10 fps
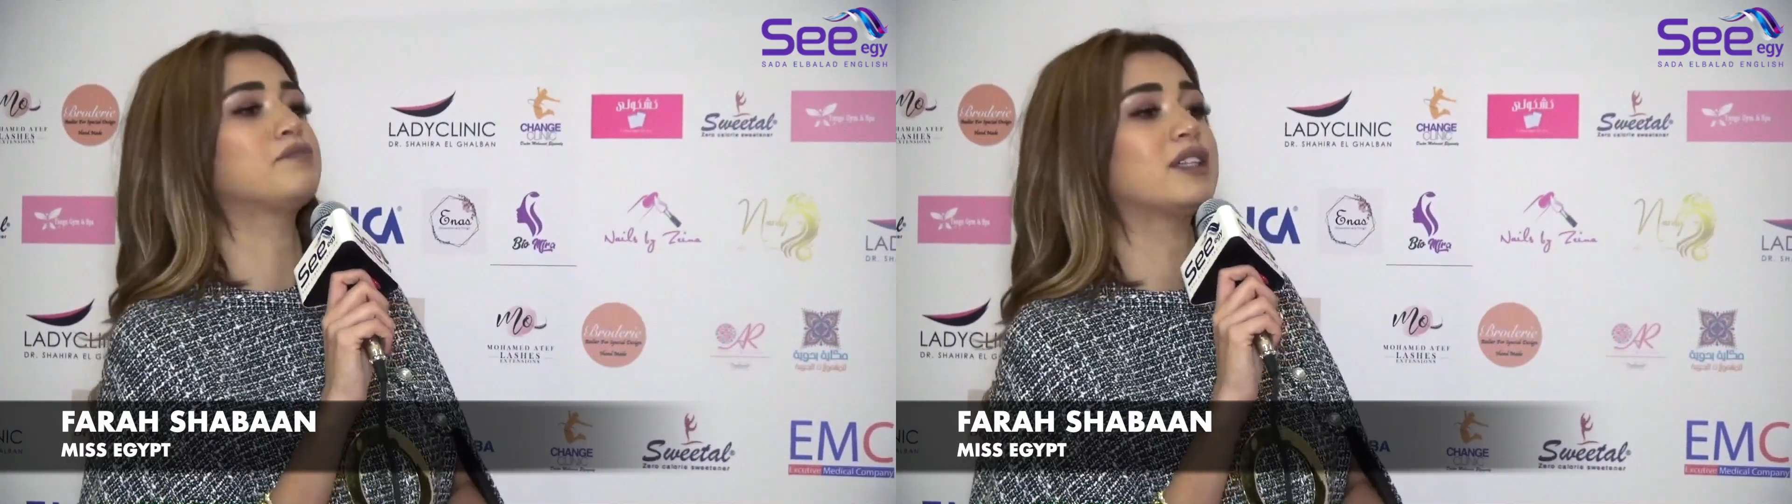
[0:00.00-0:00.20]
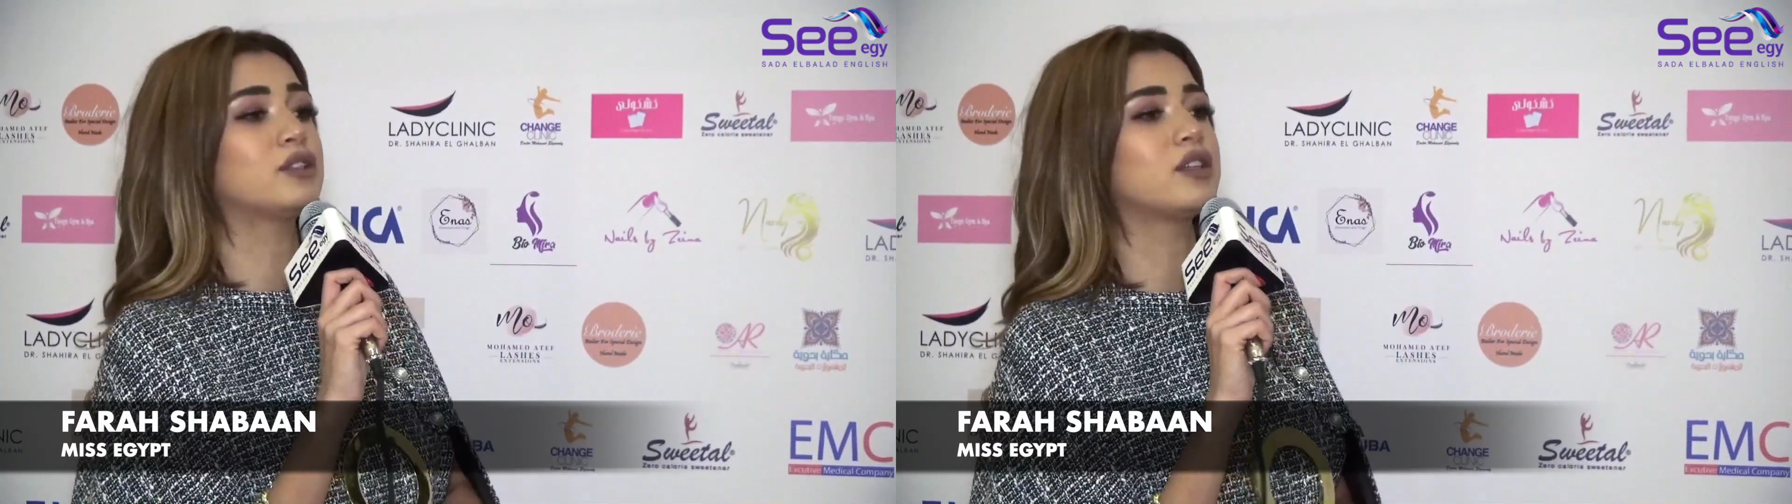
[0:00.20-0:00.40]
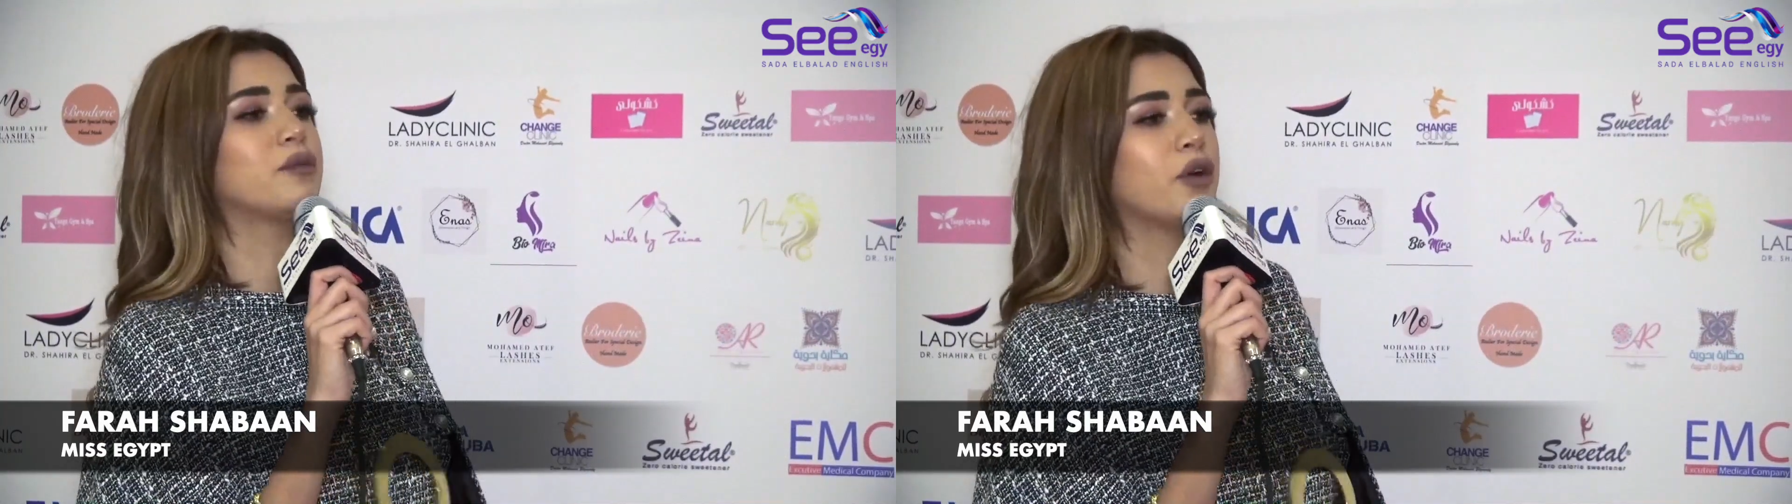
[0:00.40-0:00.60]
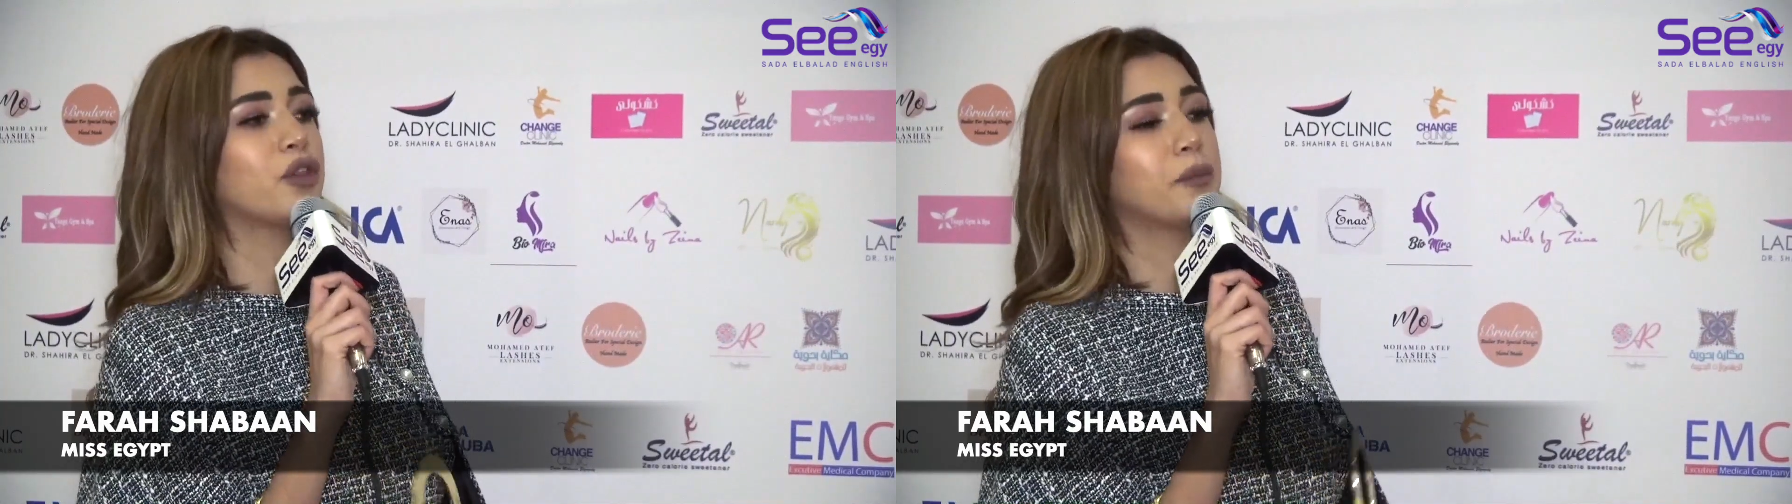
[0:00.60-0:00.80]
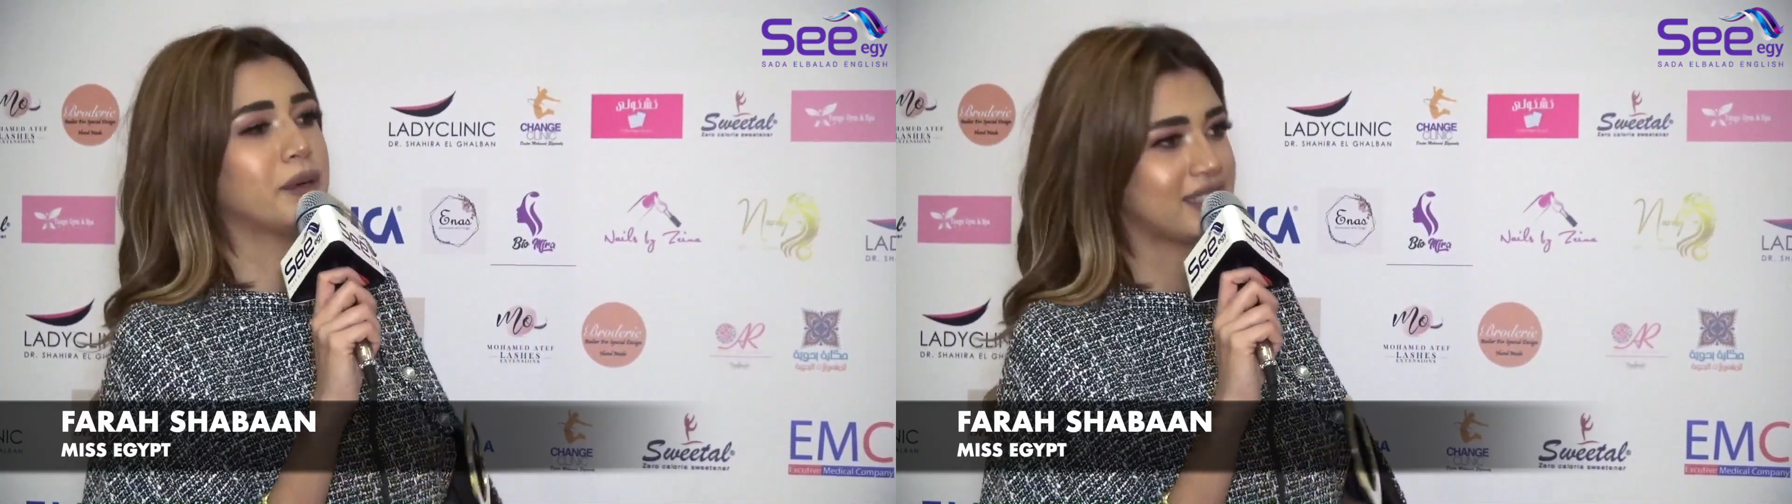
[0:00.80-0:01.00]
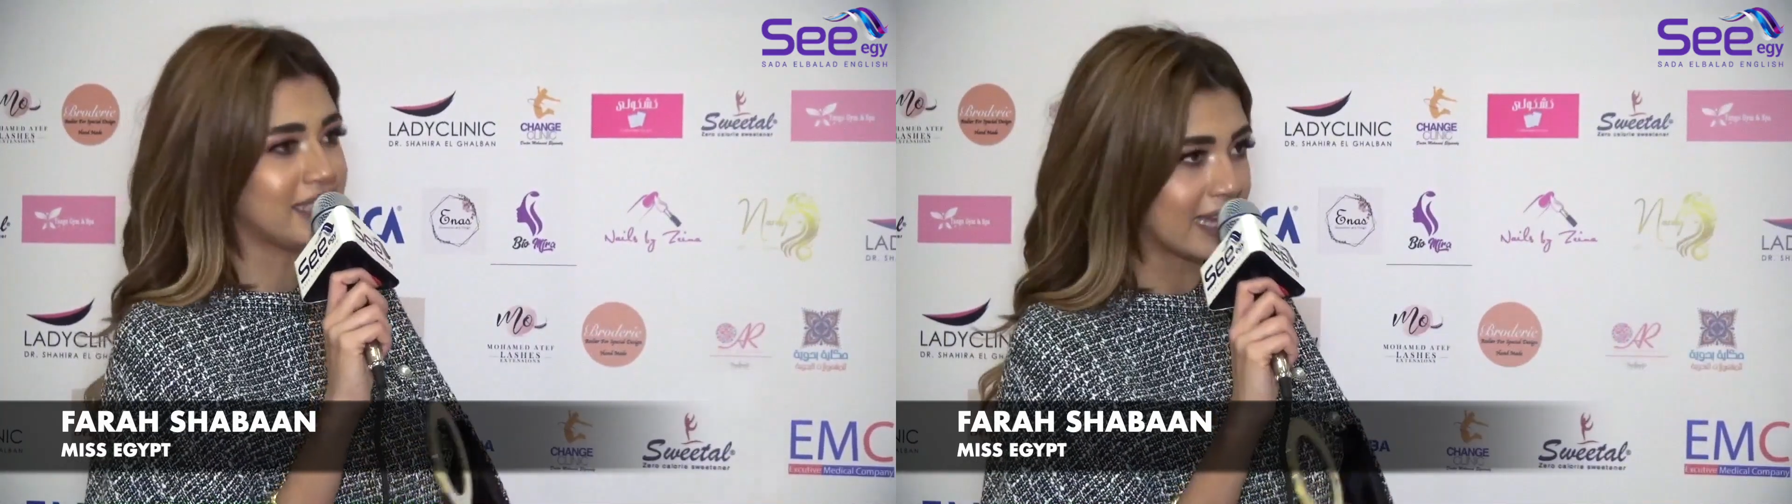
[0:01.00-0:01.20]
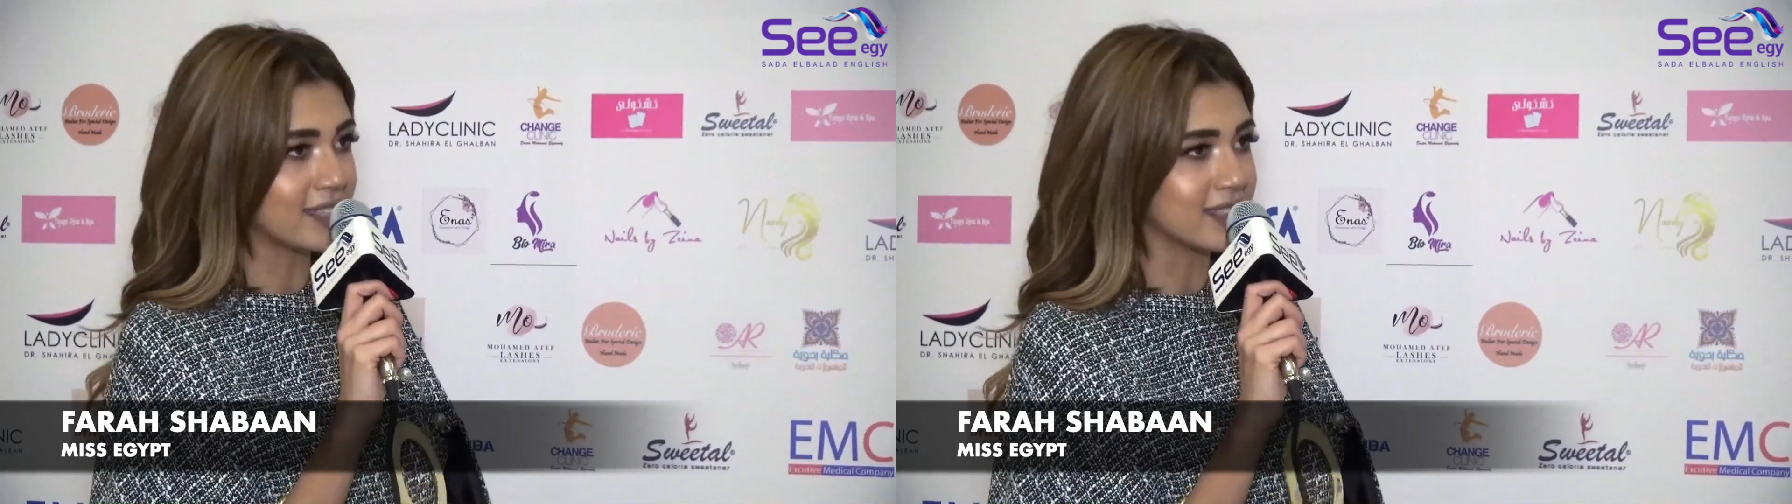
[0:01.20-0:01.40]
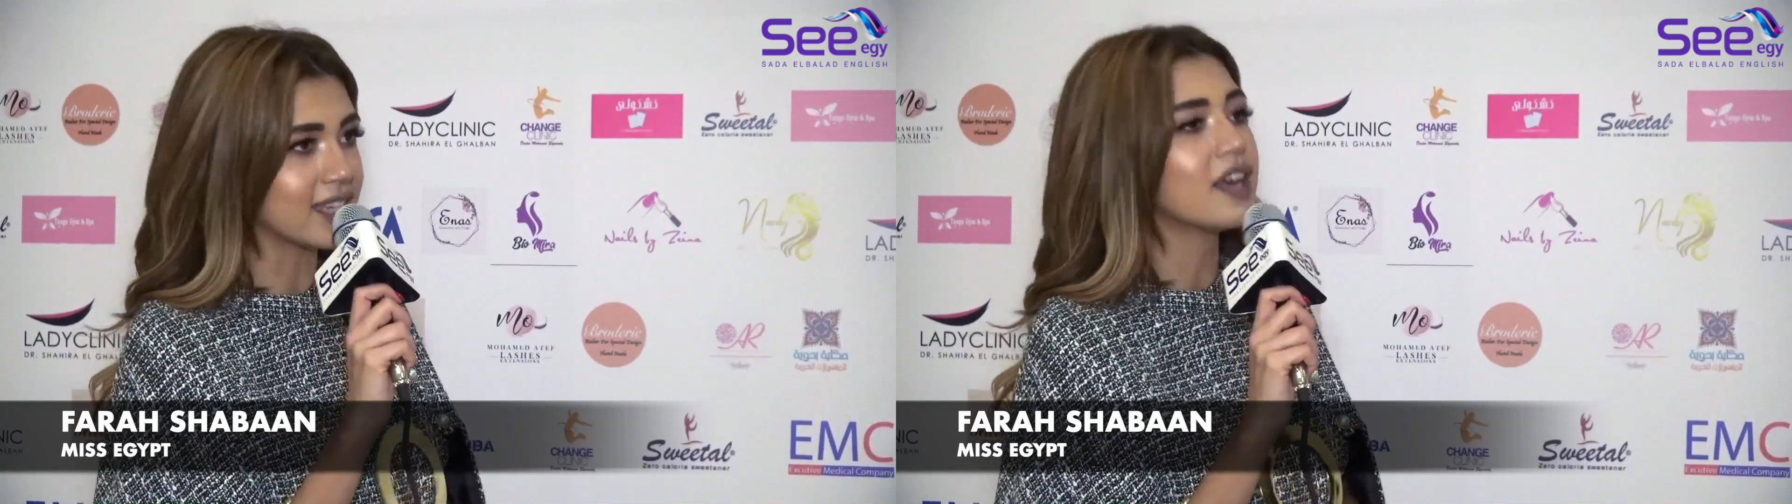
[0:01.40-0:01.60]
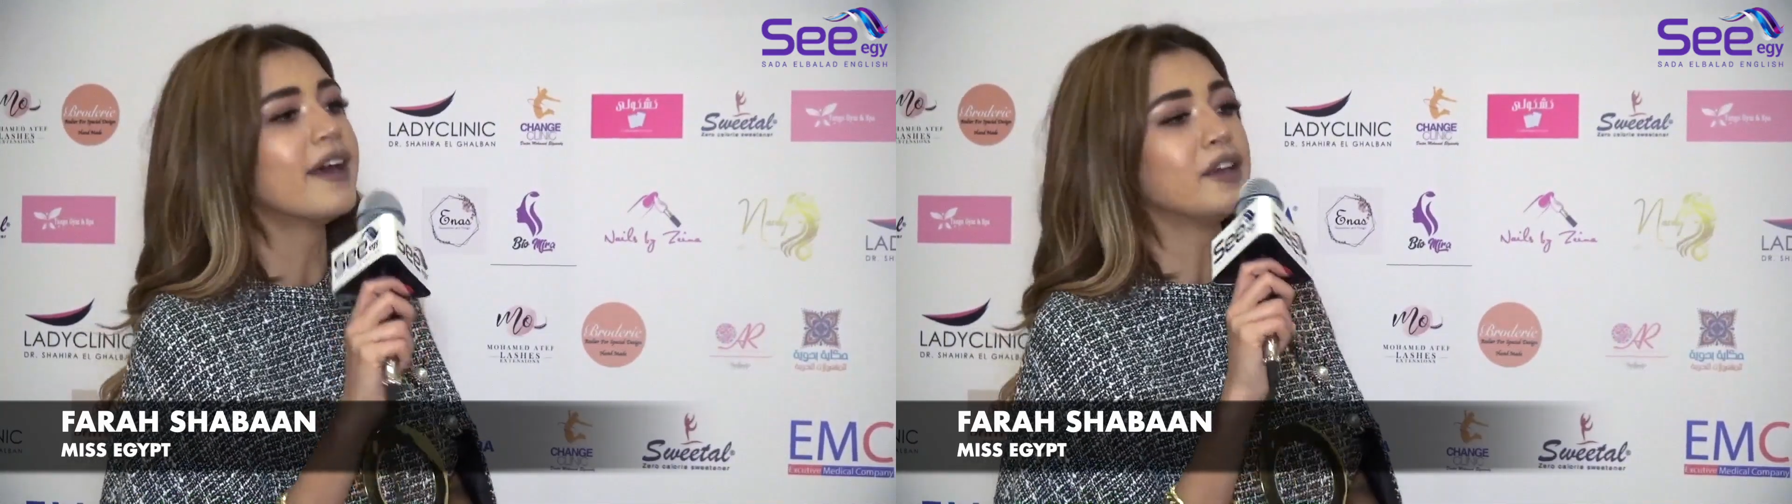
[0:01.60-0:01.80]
but with your personality.